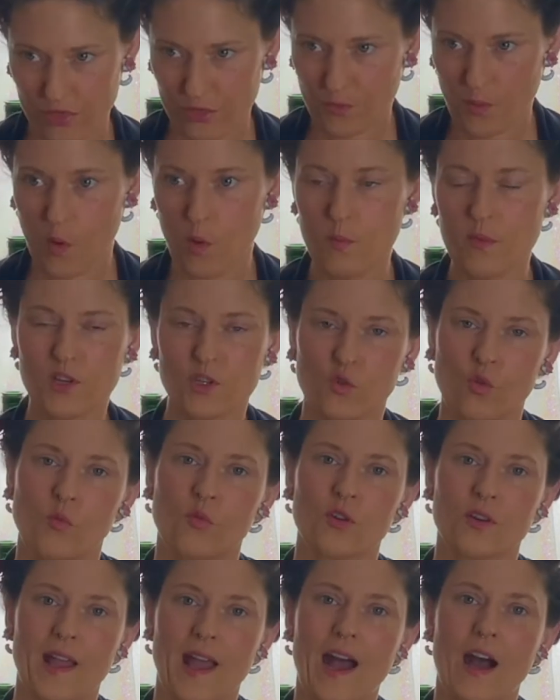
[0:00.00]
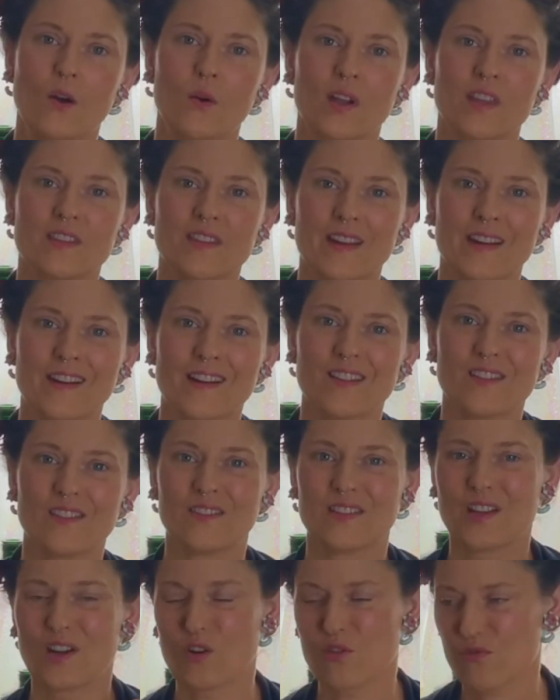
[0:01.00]
throw Miserable Cow in there,
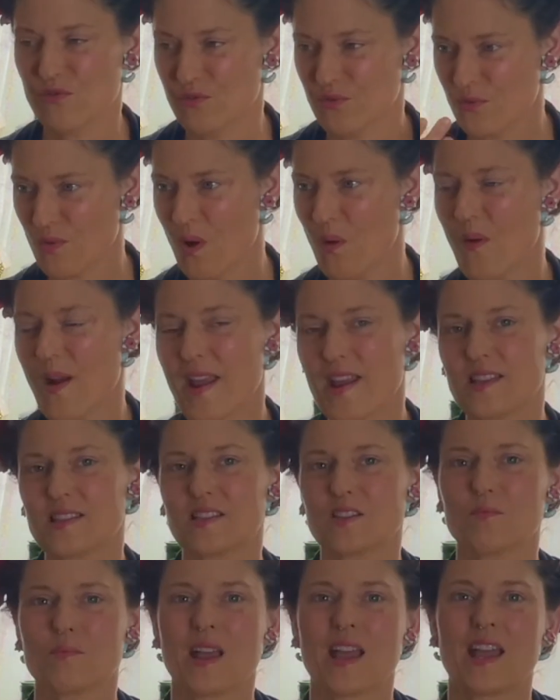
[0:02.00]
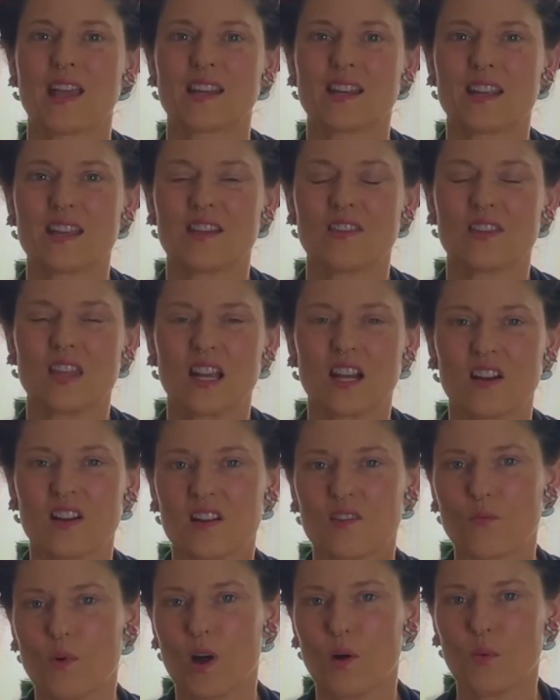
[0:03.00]
you know, throw Handsome Annie in there
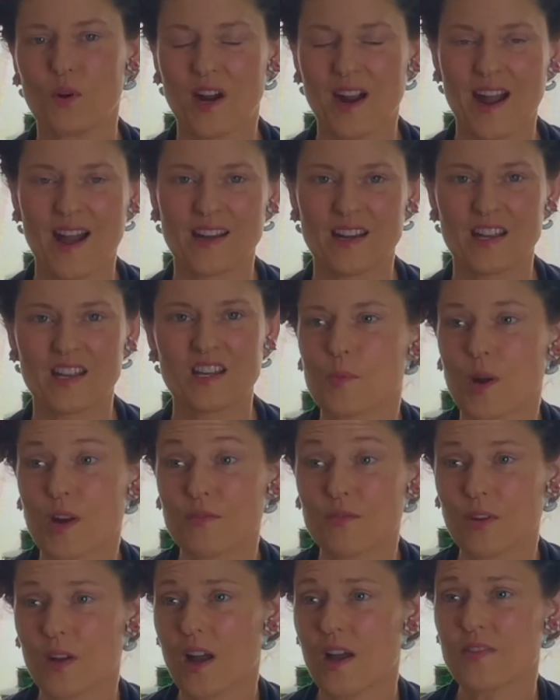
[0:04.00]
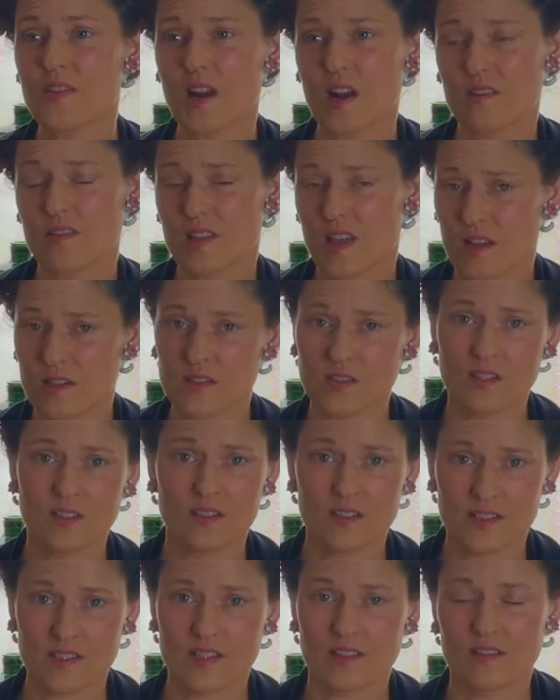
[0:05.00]
while we're at it. But I forgot that I was actually
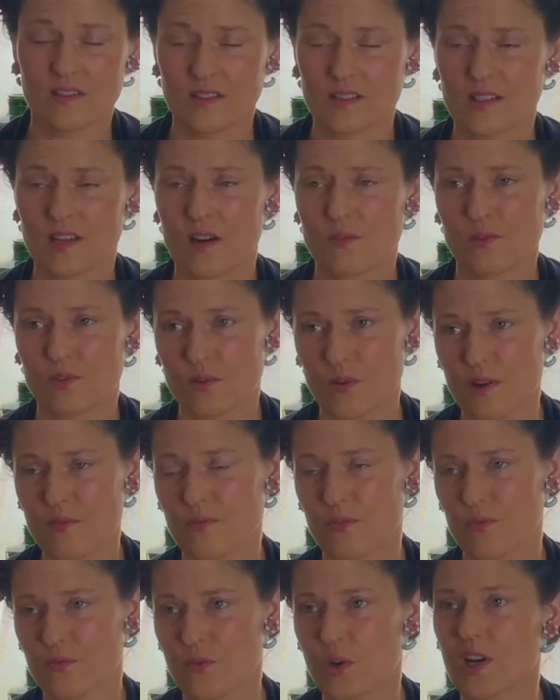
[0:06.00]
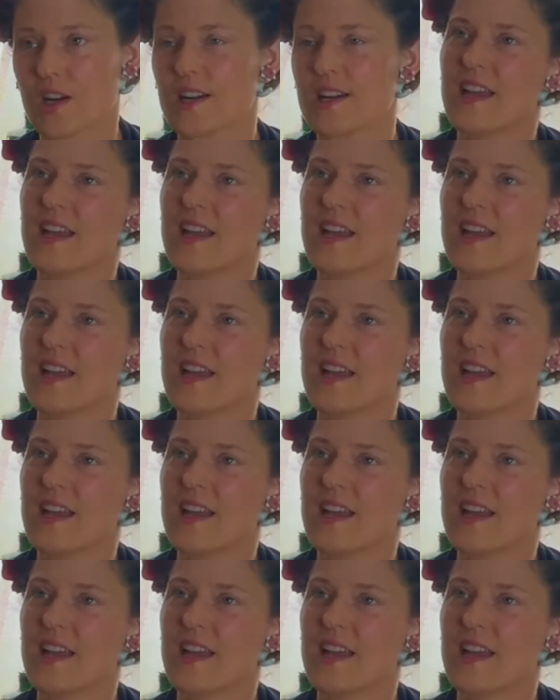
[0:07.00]
listing things that I was grateful for.